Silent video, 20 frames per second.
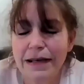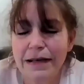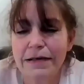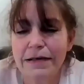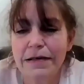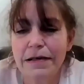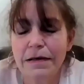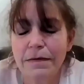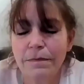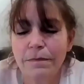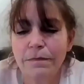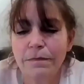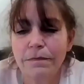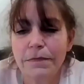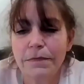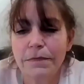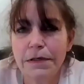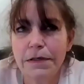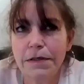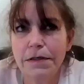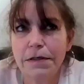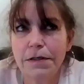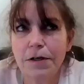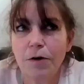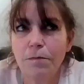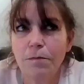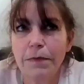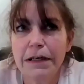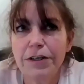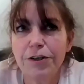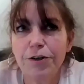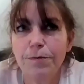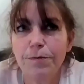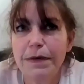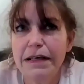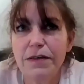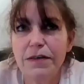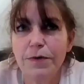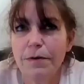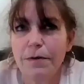And don't mix your
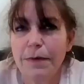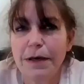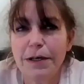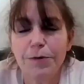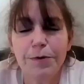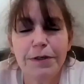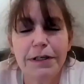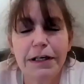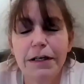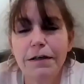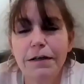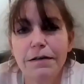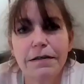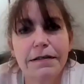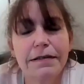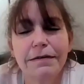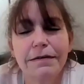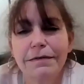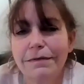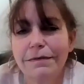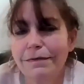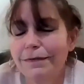peas with your mashed potatoes.